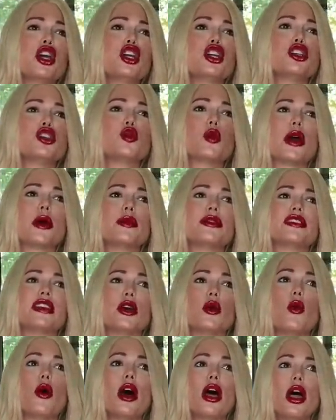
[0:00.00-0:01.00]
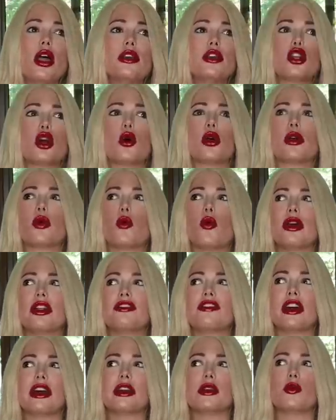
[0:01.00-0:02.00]
So I was like, well, you know, like, what if
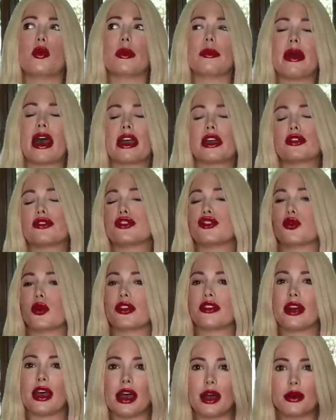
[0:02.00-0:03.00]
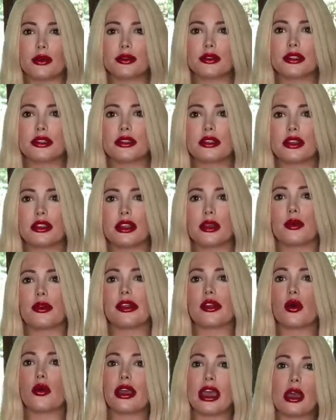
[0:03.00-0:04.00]
I went back and destroyed the house? And they were
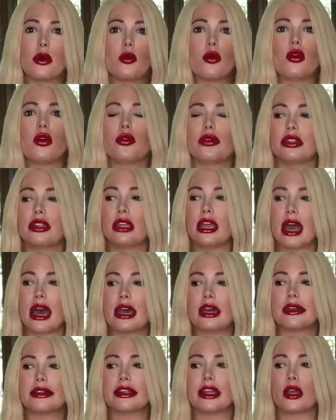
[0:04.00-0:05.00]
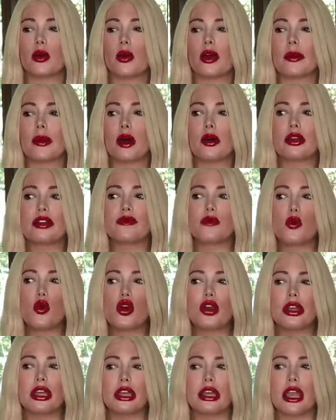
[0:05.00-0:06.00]
like, okay, well, yeah. I'm like, what about if
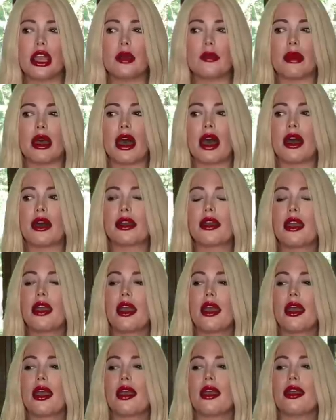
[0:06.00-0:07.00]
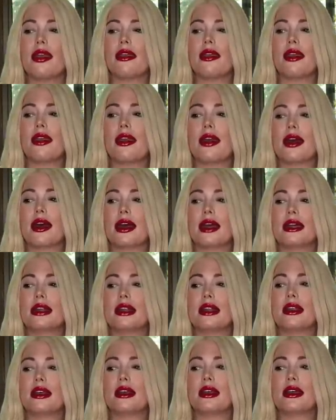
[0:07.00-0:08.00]
Morgan came back?
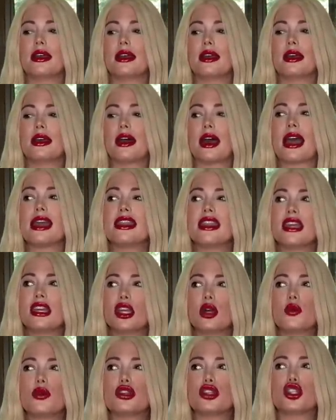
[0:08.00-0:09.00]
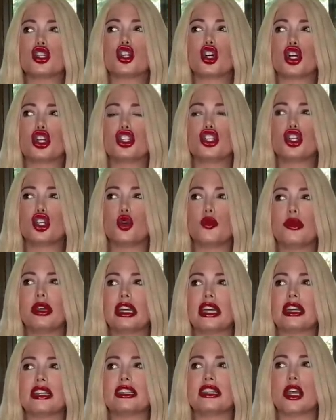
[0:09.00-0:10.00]
And I think it was good too,
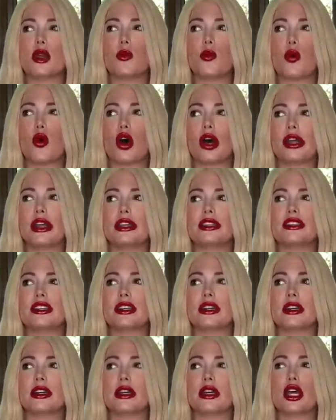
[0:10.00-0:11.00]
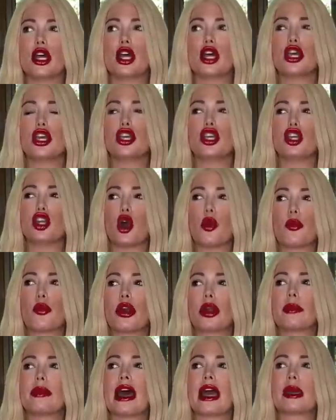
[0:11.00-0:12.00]
because they wanted to, you know,
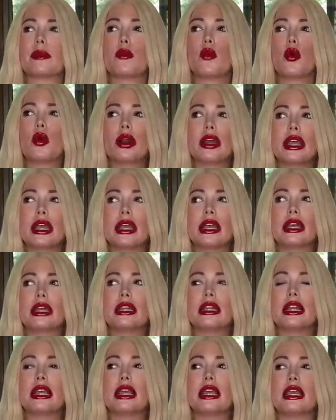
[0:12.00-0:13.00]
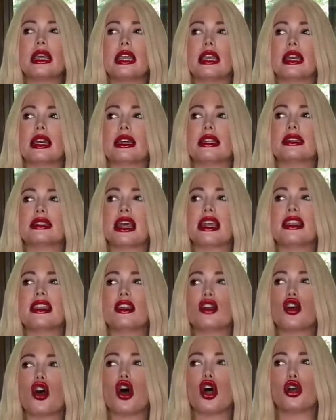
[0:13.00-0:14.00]
bring back Morgan. And I
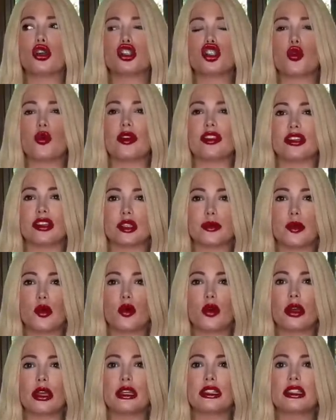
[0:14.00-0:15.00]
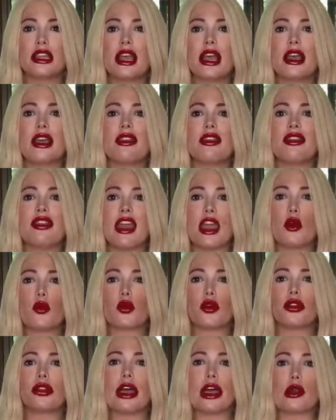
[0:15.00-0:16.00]
think also at this point, they
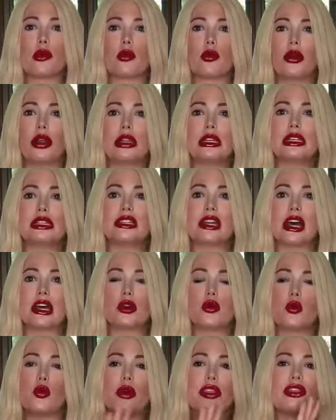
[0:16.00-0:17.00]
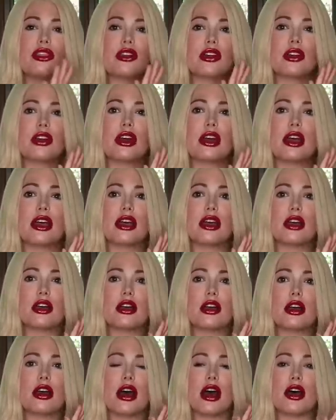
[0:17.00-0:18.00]
were like really done with the
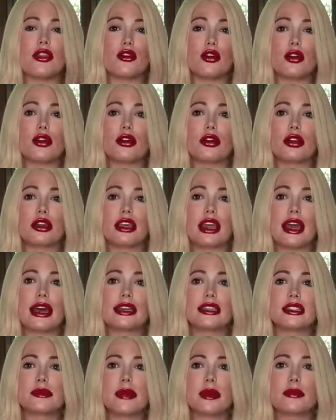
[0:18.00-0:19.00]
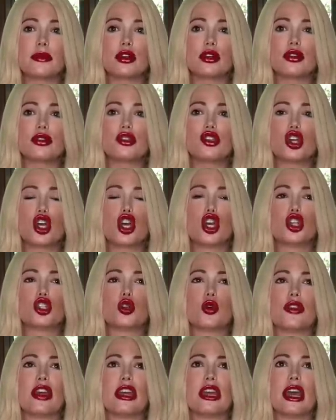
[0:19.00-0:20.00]
other cast members.
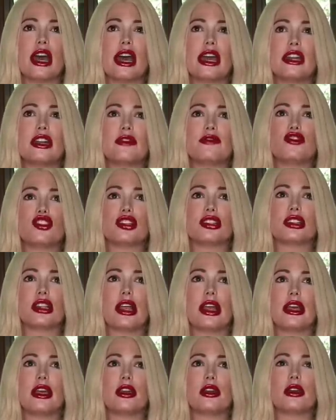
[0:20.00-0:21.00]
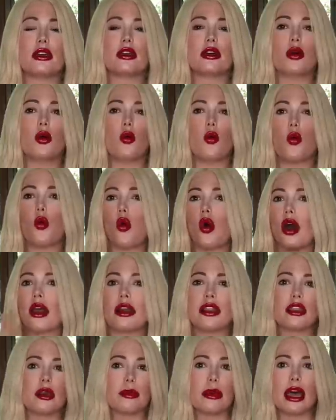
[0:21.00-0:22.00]
So they kind of just like
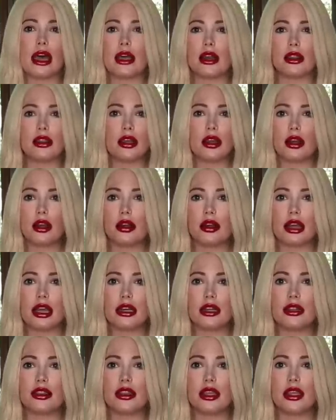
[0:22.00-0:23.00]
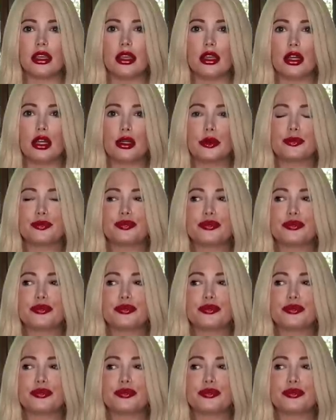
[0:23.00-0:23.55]
wanted them out of there kind of thing, you know?